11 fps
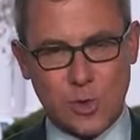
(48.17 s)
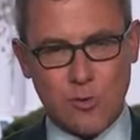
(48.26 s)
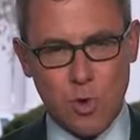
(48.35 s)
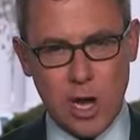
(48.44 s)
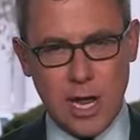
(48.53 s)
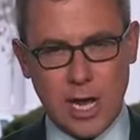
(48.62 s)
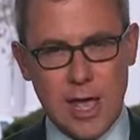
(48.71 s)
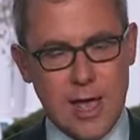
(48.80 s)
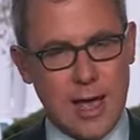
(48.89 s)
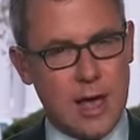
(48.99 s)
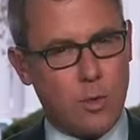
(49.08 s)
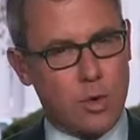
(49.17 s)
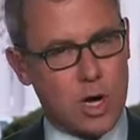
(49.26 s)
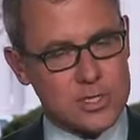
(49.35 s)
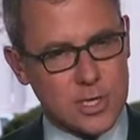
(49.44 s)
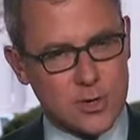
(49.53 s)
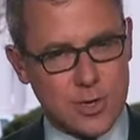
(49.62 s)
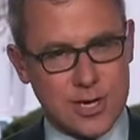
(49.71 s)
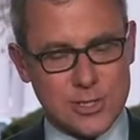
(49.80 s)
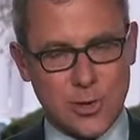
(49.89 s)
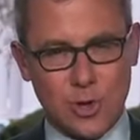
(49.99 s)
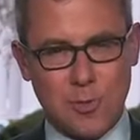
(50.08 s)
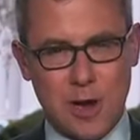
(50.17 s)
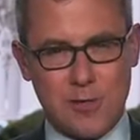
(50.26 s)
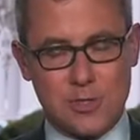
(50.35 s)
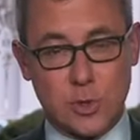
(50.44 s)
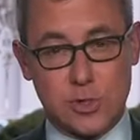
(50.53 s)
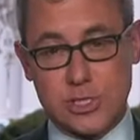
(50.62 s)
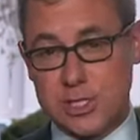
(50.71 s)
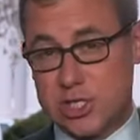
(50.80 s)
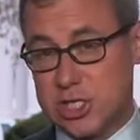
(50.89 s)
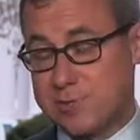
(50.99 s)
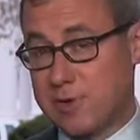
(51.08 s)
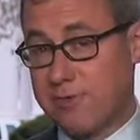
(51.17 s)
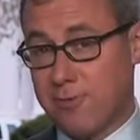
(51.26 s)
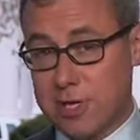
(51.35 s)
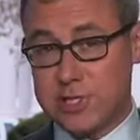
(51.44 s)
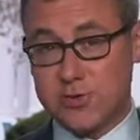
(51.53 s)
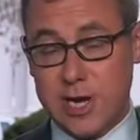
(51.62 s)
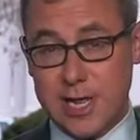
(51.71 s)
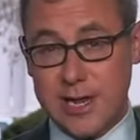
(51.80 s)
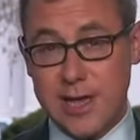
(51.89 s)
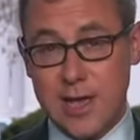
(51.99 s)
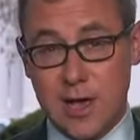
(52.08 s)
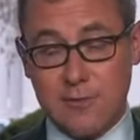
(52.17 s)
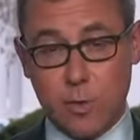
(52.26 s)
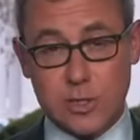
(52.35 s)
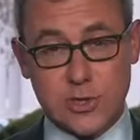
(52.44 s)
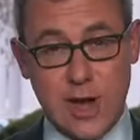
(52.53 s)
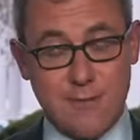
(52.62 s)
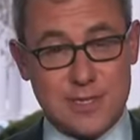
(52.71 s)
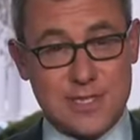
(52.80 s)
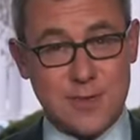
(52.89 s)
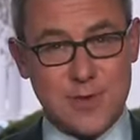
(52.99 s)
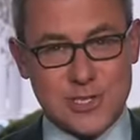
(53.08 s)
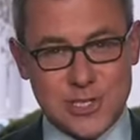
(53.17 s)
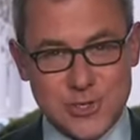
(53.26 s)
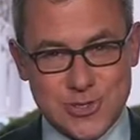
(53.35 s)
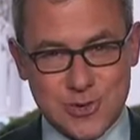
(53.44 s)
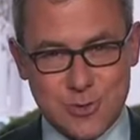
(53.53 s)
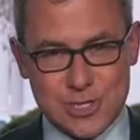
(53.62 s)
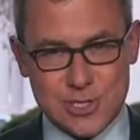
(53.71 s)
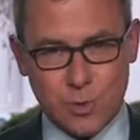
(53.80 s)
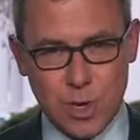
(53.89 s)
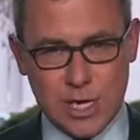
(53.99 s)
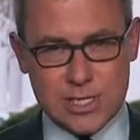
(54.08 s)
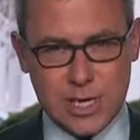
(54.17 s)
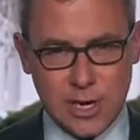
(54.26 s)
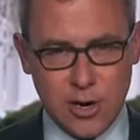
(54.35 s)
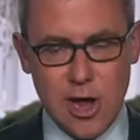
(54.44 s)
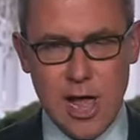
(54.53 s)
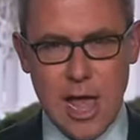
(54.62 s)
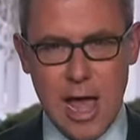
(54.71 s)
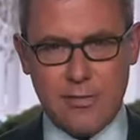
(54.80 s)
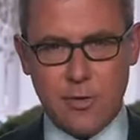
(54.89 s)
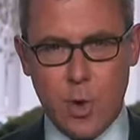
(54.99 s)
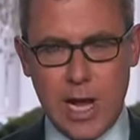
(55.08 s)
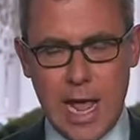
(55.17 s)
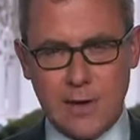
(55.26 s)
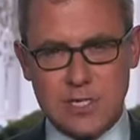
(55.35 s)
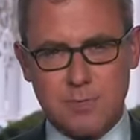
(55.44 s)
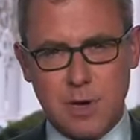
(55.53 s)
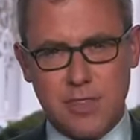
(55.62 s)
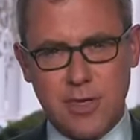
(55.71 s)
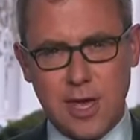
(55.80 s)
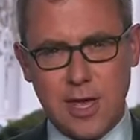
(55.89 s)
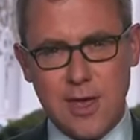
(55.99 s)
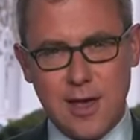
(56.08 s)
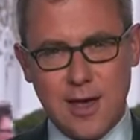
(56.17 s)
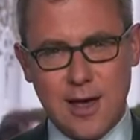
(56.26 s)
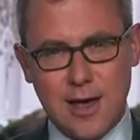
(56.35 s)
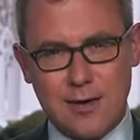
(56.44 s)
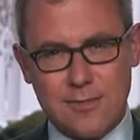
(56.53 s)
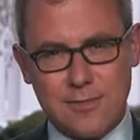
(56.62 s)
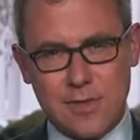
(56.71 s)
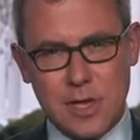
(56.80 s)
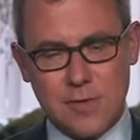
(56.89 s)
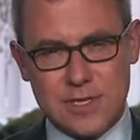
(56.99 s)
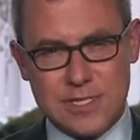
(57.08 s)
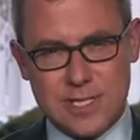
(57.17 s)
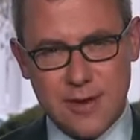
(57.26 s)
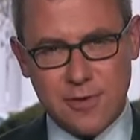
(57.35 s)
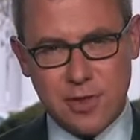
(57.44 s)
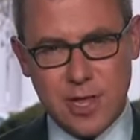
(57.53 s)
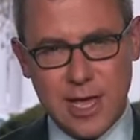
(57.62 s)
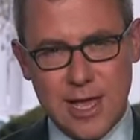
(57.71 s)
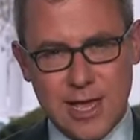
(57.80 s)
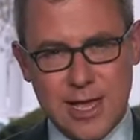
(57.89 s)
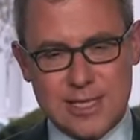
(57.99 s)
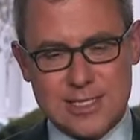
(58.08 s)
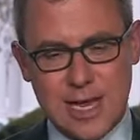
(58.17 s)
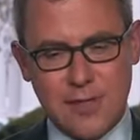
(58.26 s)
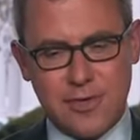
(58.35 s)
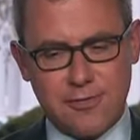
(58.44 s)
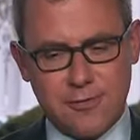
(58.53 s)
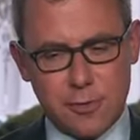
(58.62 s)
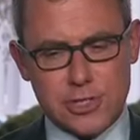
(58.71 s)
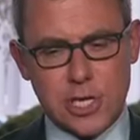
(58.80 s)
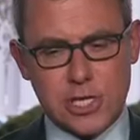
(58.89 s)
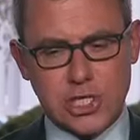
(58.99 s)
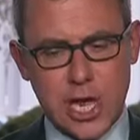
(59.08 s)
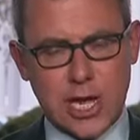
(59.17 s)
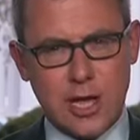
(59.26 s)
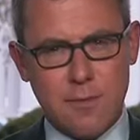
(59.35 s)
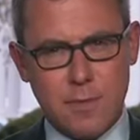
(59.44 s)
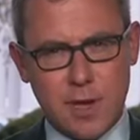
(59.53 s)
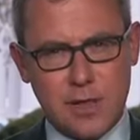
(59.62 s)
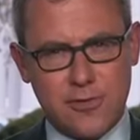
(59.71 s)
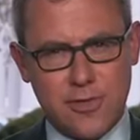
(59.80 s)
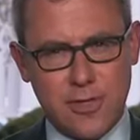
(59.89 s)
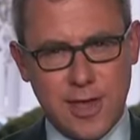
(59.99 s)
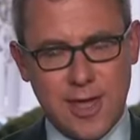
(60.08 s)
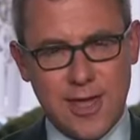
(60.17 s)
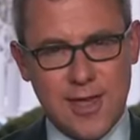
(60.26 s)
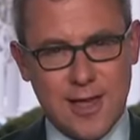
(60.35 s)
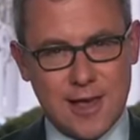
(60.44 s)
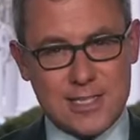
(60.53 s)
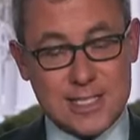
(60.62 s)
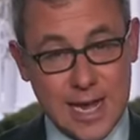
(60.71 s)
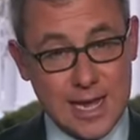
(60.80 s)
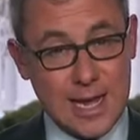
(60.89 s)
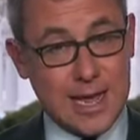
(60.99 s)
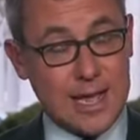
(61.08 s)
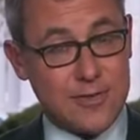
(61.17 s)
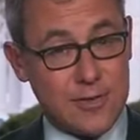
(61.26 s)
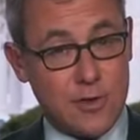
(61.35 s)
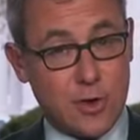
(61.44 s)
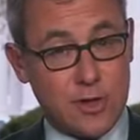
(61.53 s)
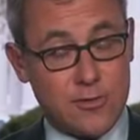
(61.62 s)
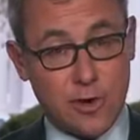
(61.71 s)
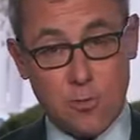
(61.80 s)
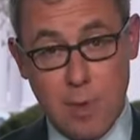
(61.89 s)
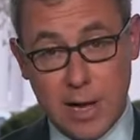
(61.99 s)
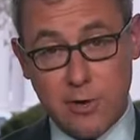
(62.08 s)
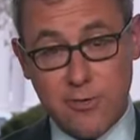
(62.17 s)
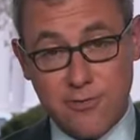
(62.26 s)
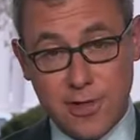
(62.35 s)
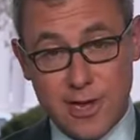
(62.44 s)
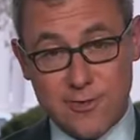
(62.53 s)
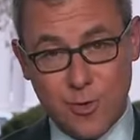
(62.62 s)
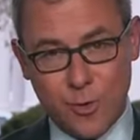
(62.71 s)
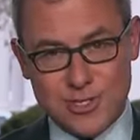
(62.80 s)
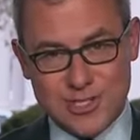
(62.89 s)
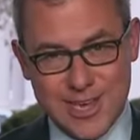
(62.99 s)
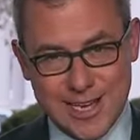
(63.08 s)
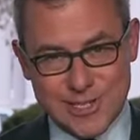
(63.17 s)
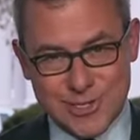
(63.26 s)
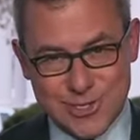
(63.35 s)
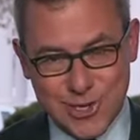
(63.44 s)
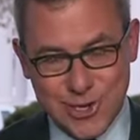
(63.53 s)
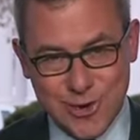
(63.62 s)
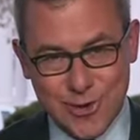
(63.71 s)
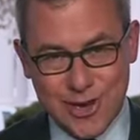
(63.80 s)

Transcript: of running. Uh, we're also uh, told by other sources that she's been frustrated. Of course, they're having some issues in recent weeks here at the White House, but the now, this definitely is not the first shakeup, but it's the uh, second, I guess, if you consider Michael Flynn, of course, the national security